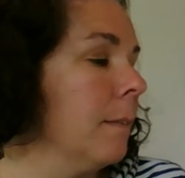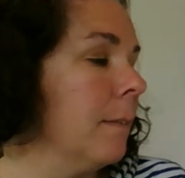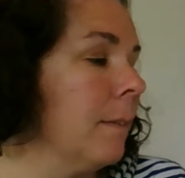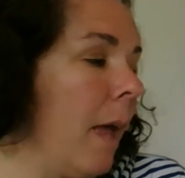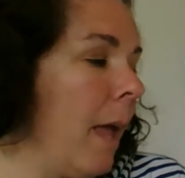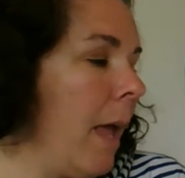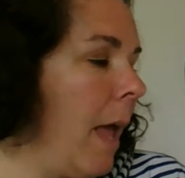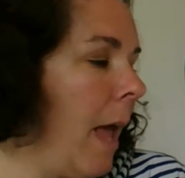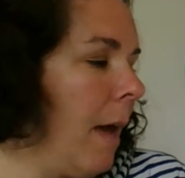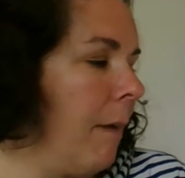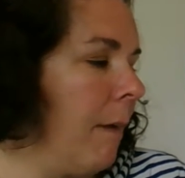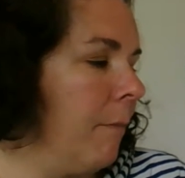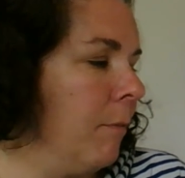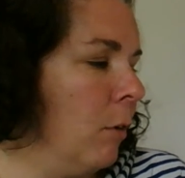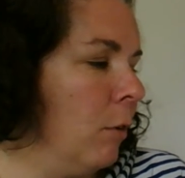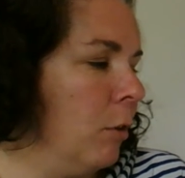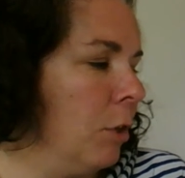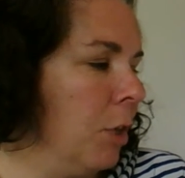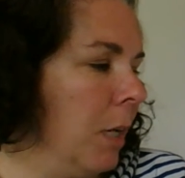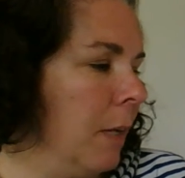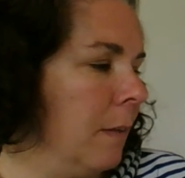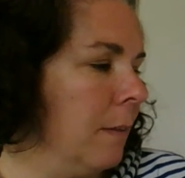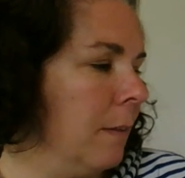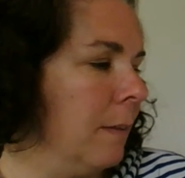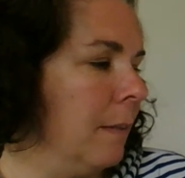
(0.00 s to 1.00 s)
I have no
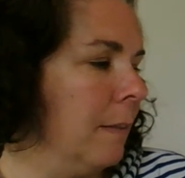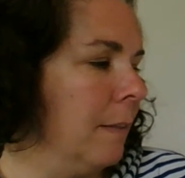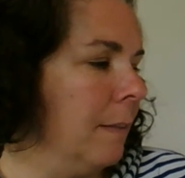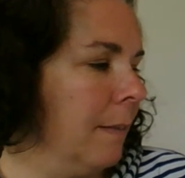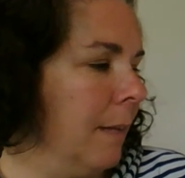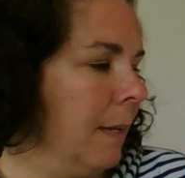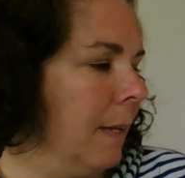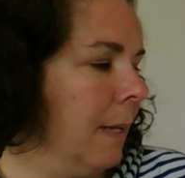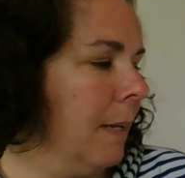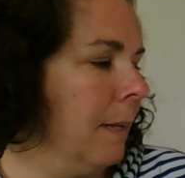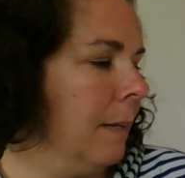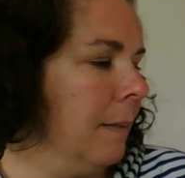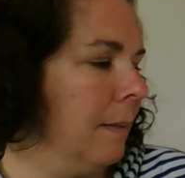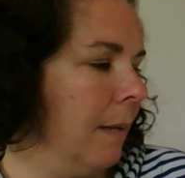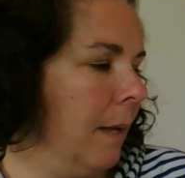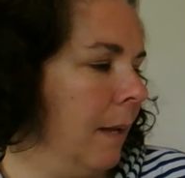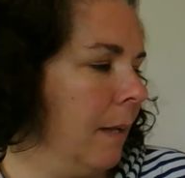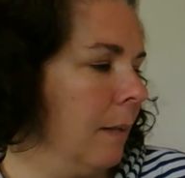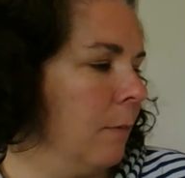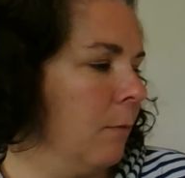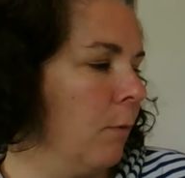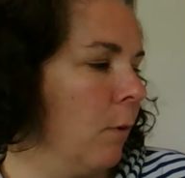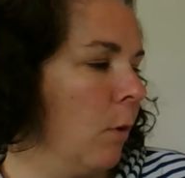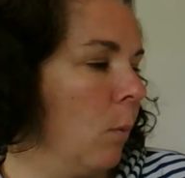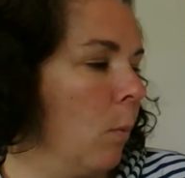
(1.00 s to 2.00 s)
chance to sing and
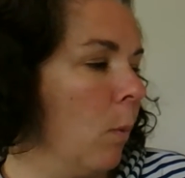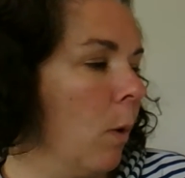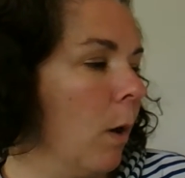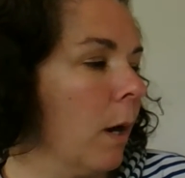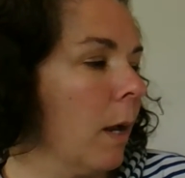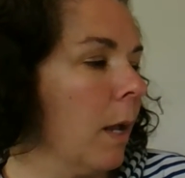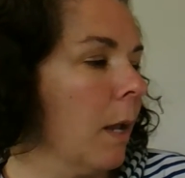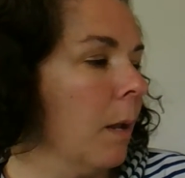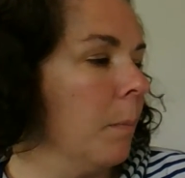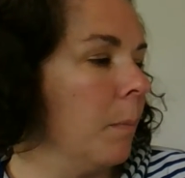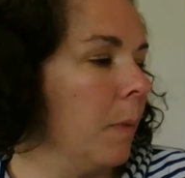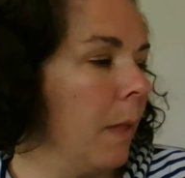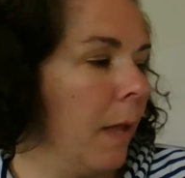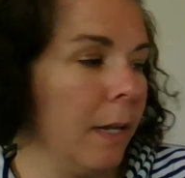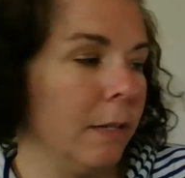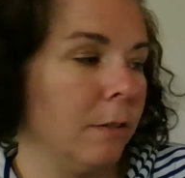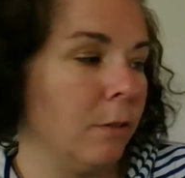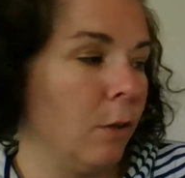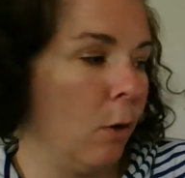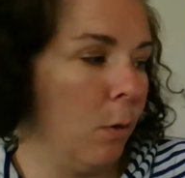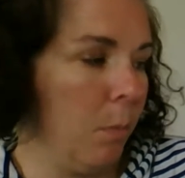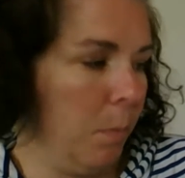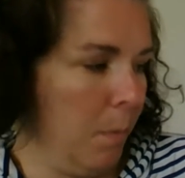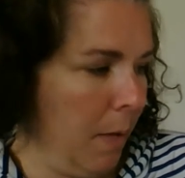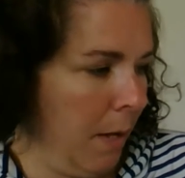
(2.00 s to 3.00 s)
dance, for work and play
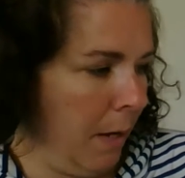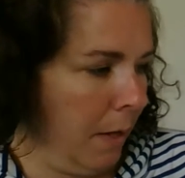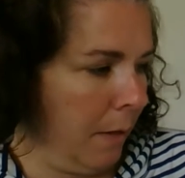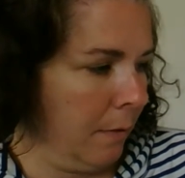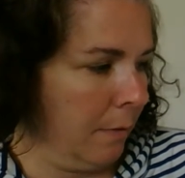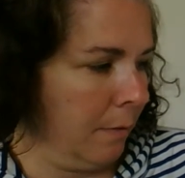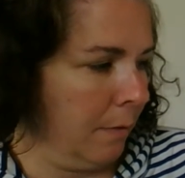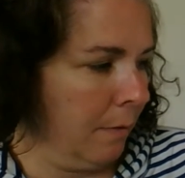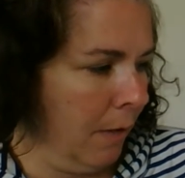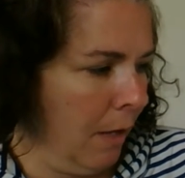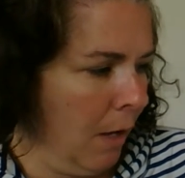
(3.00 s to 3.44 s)
don't mix."